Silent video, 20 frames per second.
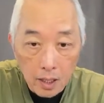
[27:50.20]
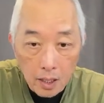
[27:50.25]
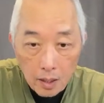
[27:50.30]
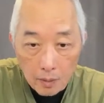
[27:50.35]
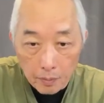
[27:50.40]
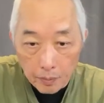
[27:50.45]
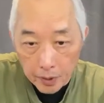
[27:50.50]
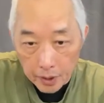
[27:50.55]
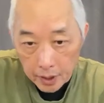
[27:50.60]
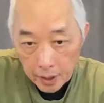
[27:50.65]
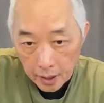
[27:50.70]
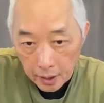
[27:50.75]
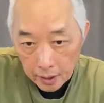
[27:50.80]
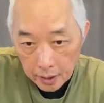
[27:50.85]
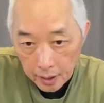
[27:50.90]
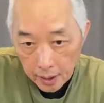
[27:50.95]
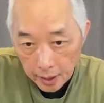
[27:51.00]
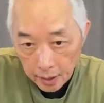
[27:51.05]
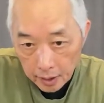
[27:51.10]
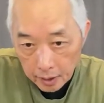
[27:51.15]
But then
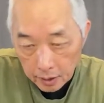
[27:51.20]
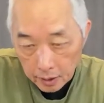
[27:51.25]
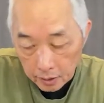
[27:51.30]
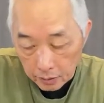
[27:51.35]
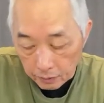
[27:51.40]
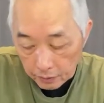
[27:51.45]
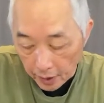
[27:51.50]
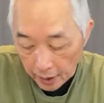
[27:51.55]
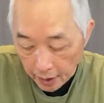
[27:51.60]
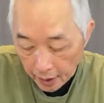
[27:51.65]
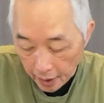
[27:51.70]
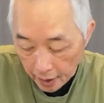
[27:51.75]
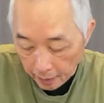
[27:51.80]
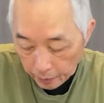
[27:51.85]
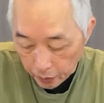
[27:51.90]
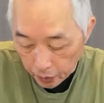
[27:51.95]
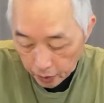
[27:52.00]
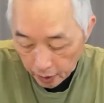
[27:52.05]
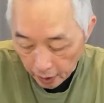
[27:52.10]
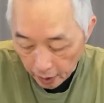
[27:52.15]
take the right hand,
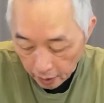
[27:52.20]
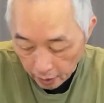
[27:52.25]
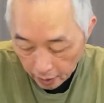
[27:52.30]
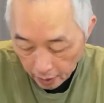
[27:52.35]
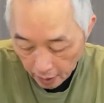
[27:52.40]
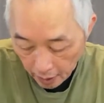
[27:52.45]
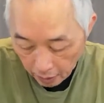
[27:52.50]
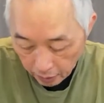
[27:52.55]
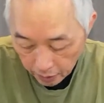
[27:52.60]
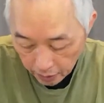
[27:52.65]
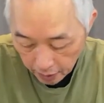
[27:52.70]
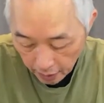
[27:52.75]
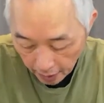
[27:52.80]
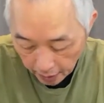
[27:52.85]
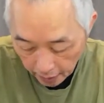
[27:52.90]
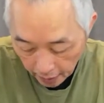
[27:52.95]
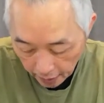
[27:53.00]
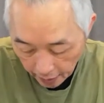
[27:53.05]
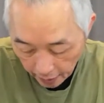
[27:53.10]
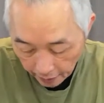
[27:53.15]
put that outside the
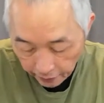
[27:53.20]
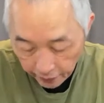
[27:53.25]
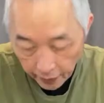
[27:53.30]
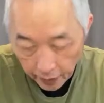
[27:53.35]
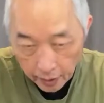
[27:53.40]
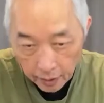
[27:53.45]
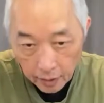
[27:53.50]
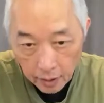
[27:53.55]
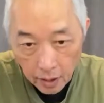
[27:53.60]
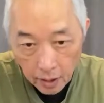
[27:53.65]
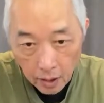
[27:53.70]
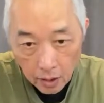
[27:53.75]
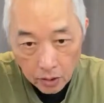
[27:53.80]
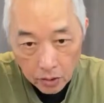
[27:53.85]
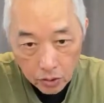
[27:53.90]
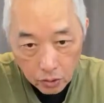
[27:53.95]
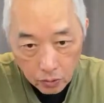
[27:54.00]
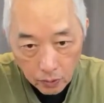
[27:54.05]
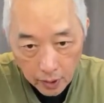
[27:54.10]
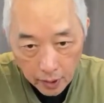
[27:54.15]
left hand.
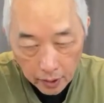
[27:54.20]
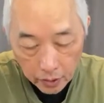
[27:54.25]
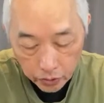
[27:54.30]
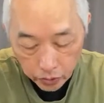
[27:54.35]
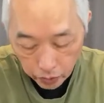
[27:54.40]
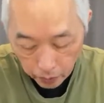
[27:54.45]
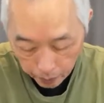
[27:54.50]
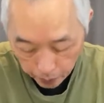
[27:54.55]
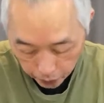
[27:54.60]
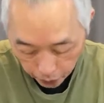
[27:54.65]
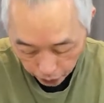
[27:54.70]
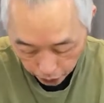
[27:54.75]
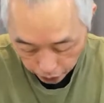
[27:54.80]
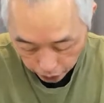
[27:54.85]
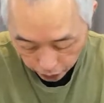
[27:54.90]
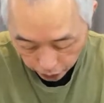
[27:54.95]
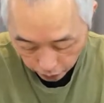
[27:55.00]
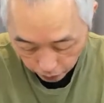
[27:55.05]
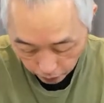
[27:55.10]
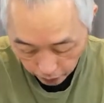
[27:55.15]
So as you
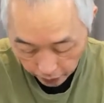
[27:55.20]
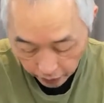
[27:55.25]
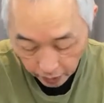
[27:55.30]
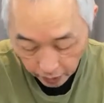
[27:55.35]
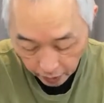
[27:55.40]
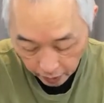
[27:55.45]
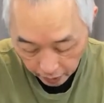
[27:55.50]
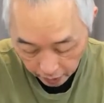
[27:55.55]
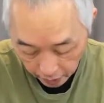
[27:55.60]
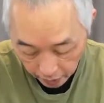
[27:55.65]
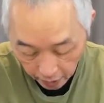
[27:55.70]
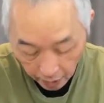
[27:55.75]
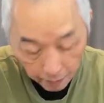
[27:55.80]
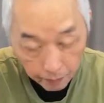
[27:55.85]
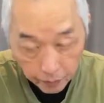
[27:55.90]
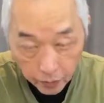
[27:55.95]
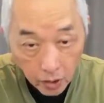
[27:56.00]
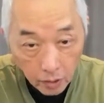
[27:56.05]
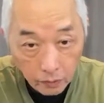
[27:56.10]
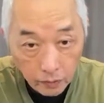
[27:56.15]
push with the thumb,
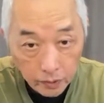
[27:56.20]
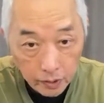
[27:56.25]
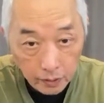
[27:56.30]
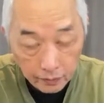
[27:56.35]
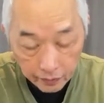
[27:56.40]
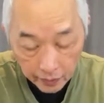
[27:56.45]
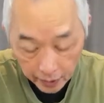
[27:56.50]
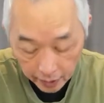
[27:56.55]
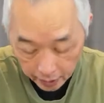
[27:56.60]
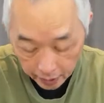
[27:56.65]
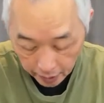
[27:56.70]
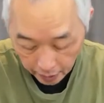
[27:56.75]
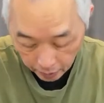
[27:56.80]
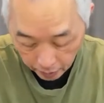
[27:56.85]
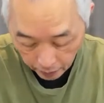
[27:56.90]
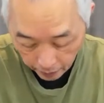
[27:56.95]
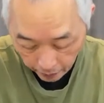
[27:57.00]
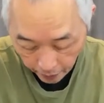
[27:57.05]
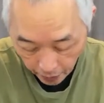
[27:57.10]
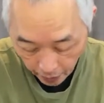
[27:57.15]
not with the fingernail,
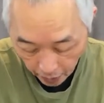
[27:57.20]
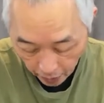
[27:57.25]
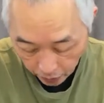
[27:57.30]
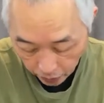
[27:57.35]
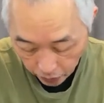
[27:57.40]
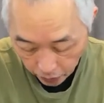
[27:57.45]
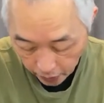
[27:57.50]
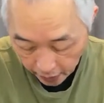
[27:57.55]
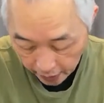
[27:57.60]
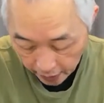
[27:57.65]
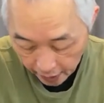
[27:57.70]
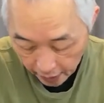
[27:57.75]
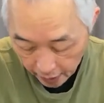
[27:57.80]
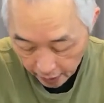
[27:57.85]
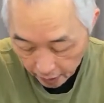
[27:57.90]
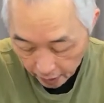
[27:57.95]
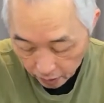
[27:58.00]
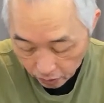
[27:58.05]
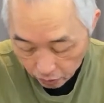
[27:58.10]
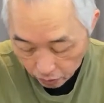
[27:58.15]
you're
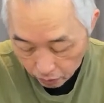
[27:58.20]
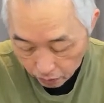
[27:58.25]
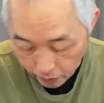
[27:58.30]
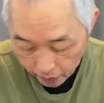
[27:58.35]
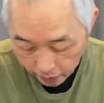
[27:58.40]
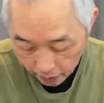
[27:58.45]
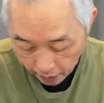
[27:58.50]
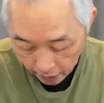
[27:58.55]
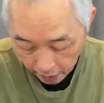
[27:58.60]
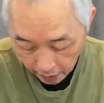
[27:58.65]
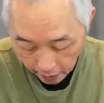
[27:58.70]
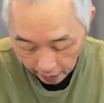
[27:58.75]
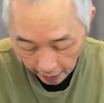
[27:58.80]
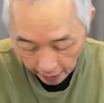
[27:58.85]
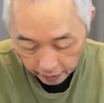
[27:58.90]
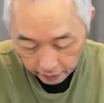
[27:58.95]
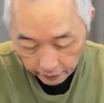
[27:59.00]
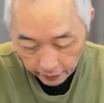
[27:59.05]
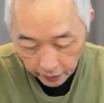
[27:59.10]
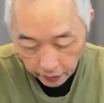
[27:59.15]
leaning towards the index
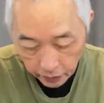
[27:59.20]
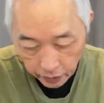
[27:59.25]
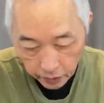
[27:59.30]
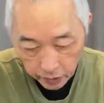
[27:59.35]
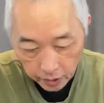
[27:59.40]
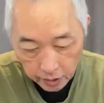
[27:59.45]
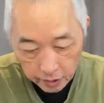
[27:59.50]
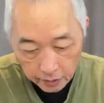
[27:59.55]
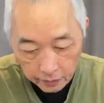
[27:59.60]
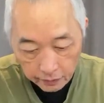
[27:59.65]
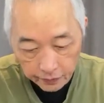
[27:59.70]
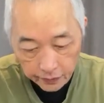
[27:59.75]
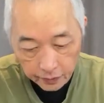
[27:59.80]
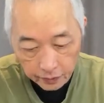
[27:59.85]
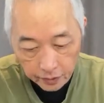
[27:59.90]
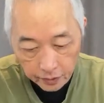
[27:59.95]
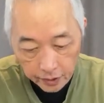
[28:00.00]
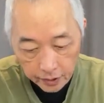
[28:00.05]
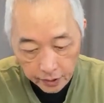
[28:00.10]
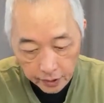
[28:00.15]
finger and you feel a
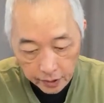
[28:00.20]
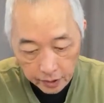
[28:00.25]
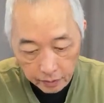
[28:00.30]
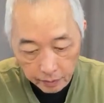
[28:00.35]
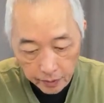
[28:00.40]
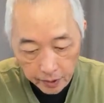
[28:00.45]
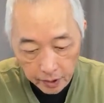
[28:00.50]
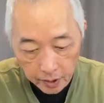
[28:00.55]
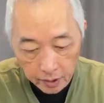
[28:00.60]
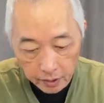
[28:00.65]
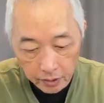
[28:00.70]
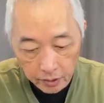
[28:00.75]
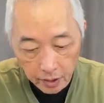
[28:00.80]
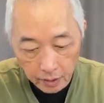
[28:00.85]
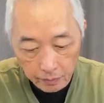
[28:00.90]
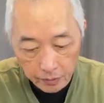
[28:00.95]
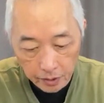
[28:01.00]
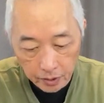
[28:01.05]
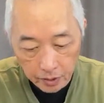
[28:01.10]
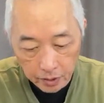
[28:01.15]
little bit of
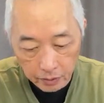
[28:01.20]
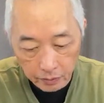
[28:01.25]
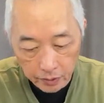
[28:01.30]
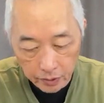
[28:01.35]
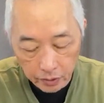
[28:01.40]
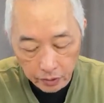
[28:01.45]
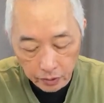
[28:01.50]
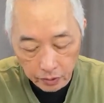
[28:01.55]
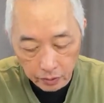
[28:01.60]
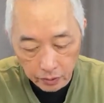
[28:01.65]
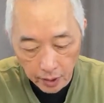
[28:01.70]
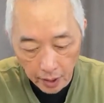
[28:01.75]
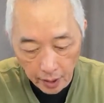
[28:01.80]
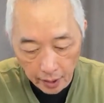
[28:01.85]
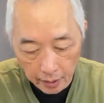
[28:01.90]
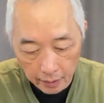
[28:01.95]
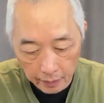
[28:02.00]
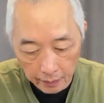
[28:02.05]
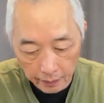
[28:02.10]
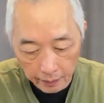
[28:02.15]
numbness when you do that.
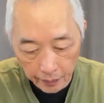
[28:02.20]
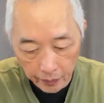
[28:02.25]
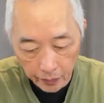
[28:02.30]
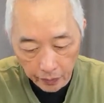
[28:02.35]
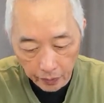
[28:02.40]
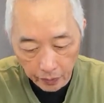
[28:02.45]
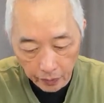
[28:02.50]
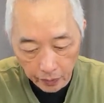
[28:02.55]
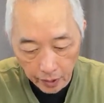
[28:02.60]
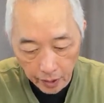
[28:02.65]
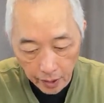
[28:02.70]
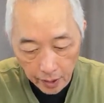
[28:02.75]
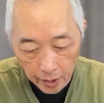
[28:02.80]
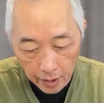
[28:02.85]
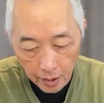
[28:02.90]
Okay.